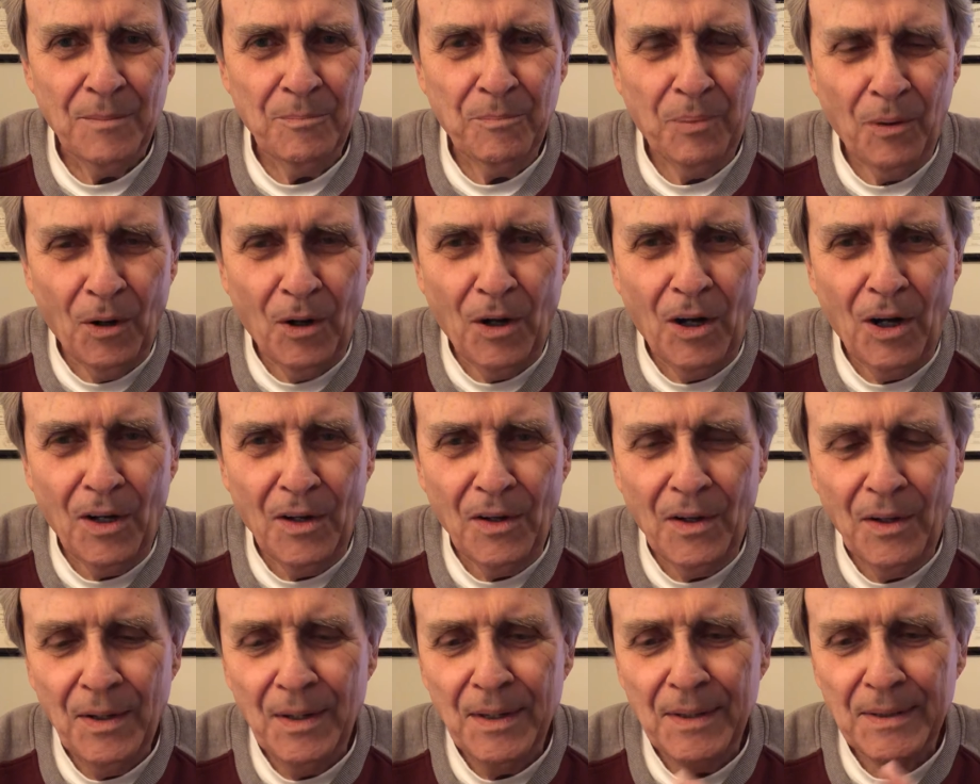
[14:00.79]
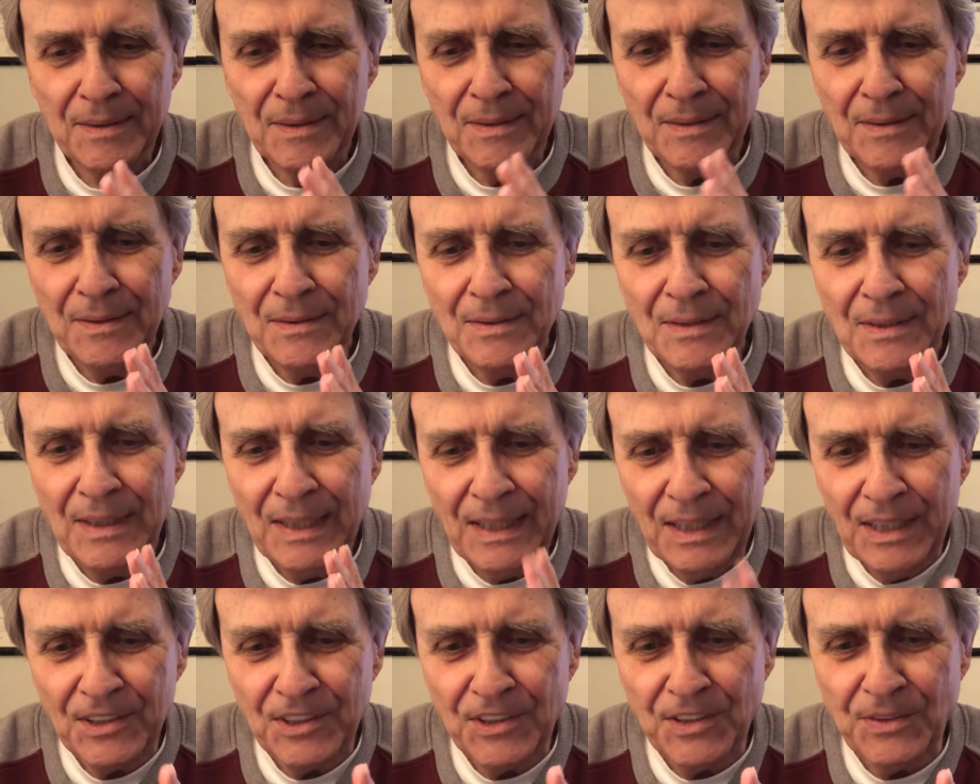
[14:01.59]
Paul,
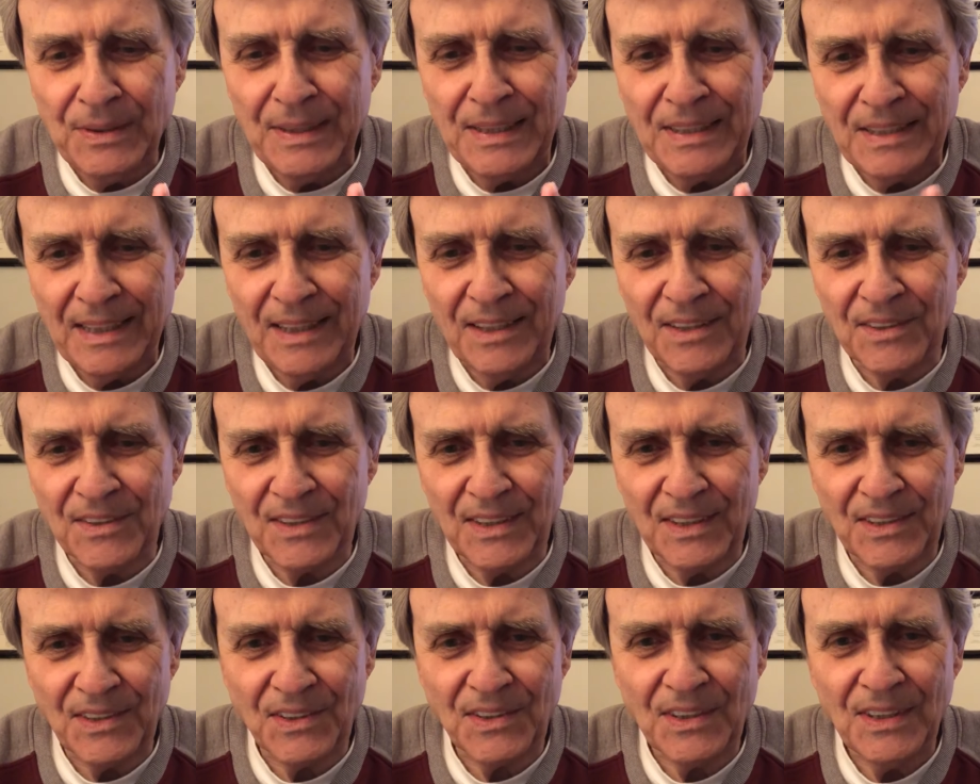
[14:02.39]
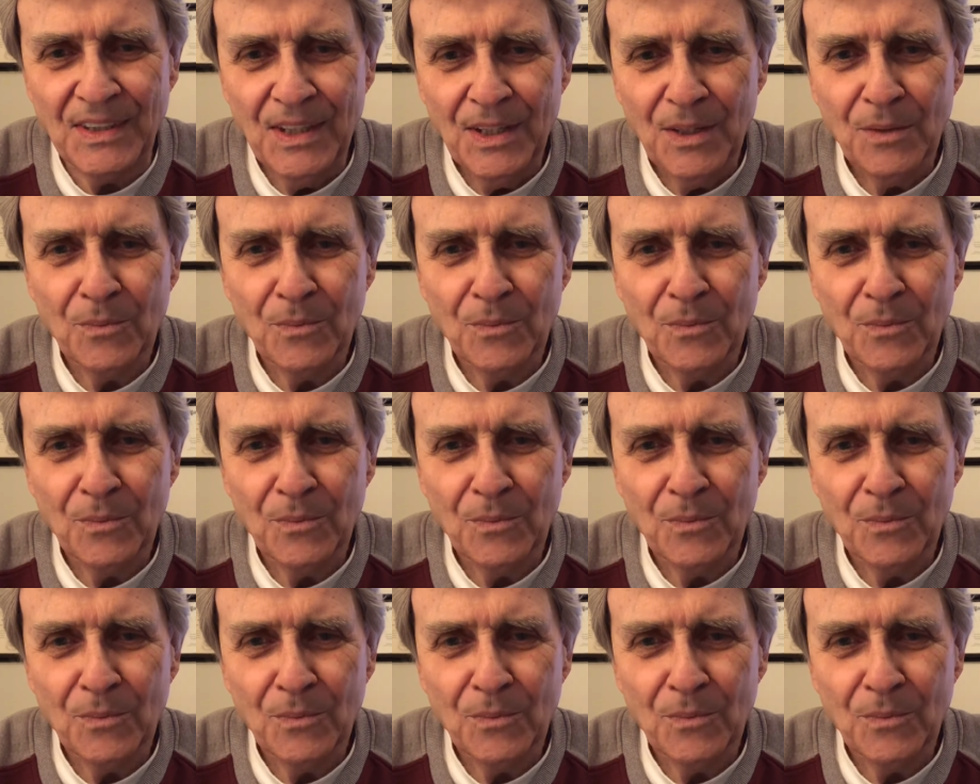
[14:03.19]
history tells us,